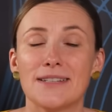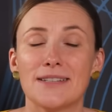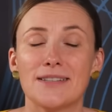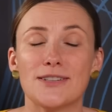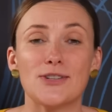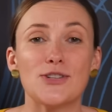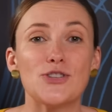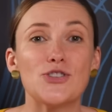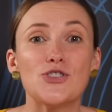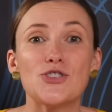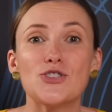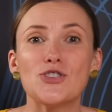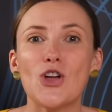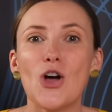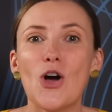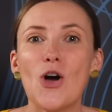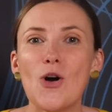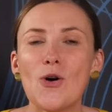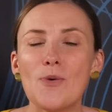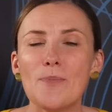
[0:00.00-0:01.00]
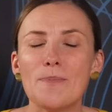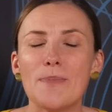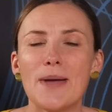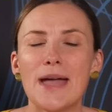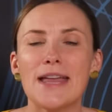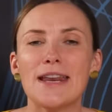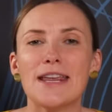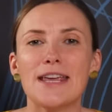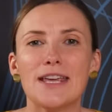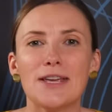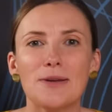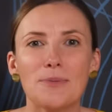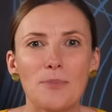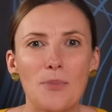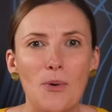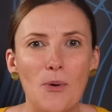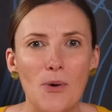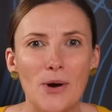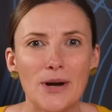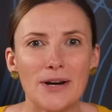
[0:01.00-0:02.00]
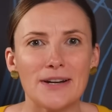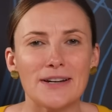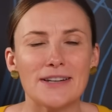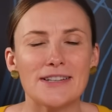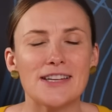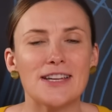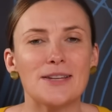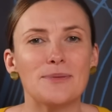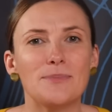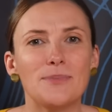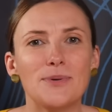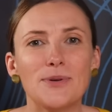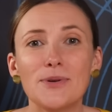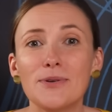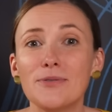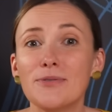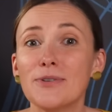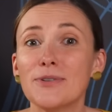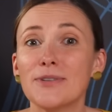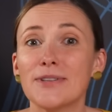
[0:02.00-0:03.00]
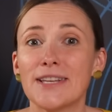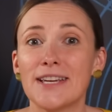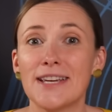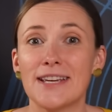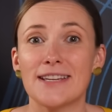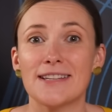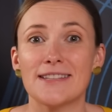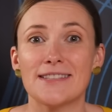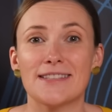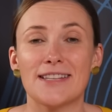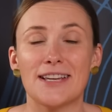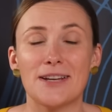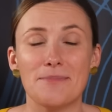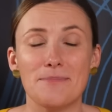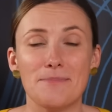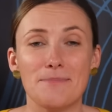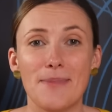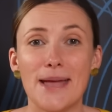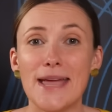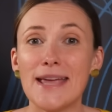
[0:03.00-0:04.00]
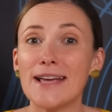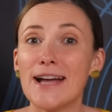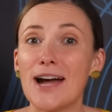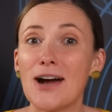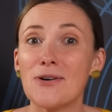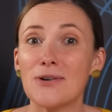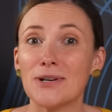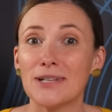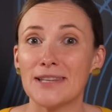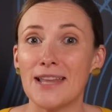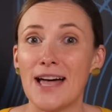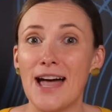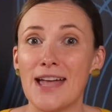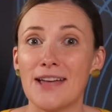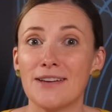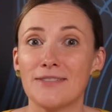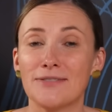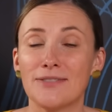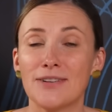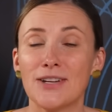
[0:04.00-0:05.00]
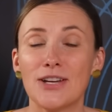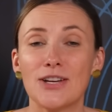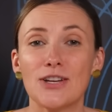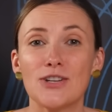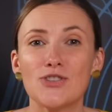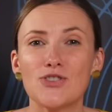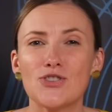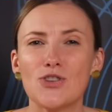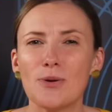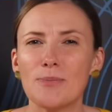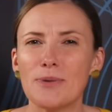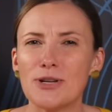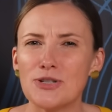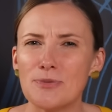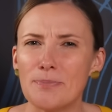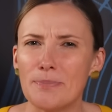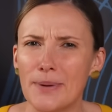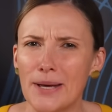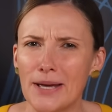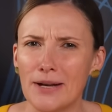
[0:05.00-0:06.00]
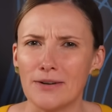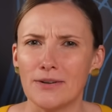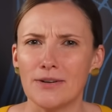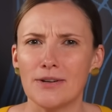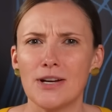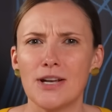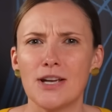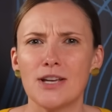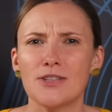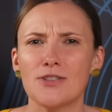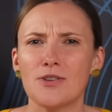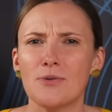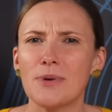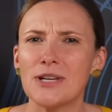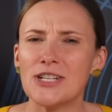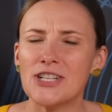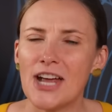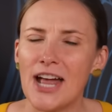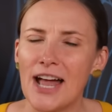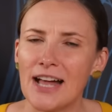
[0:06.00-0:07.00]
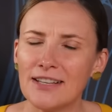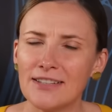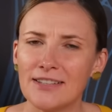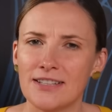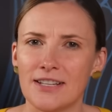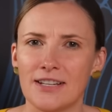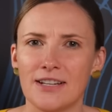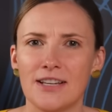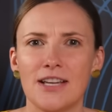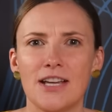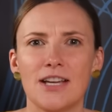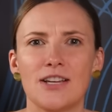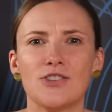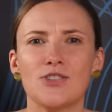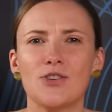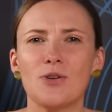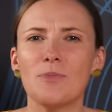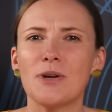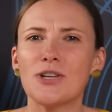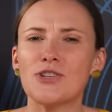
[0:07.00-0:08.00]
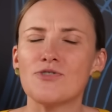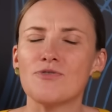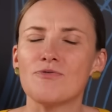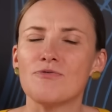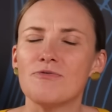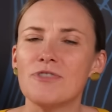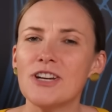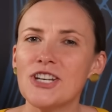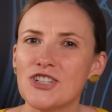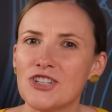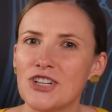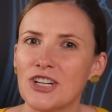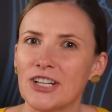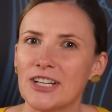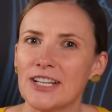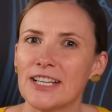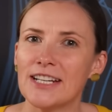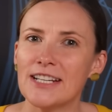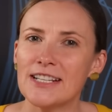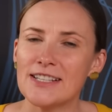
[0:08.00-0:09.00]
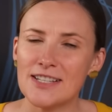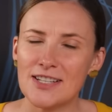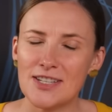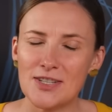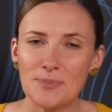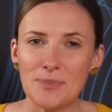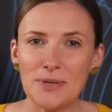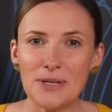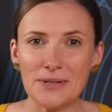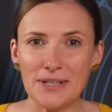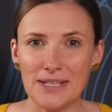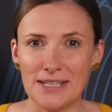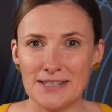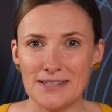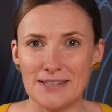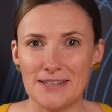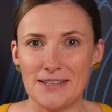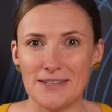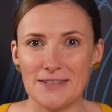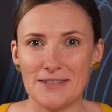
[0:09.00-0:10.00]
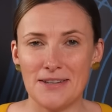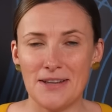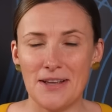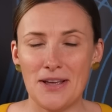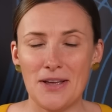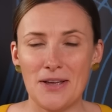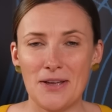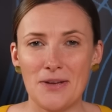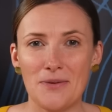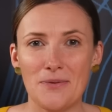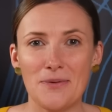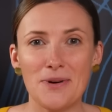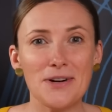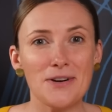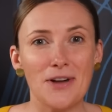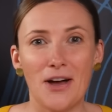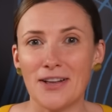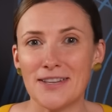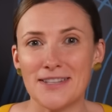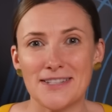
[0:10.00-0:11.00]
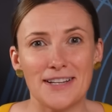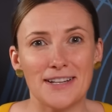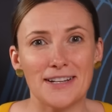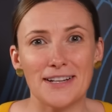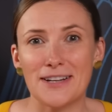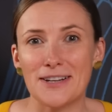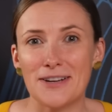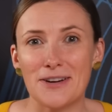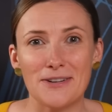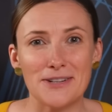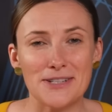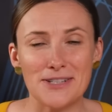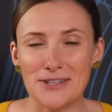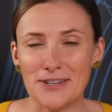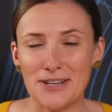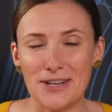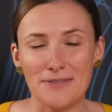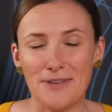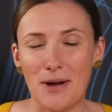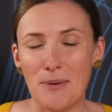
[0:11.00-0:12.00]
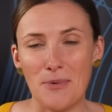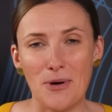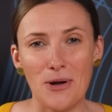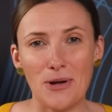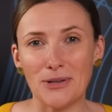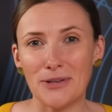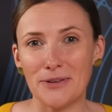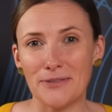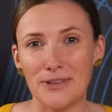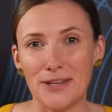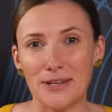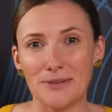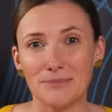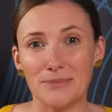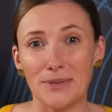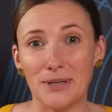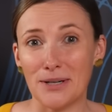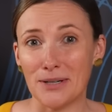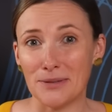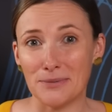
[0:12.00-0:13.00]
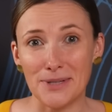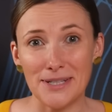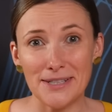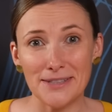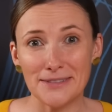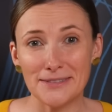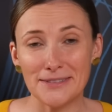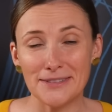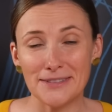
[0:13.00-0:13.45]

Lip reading: There's so many important and beautiful things that make our life so much better, so much healthier, so much richer in its experiences. We're not suddenly going to give up all of them, are we?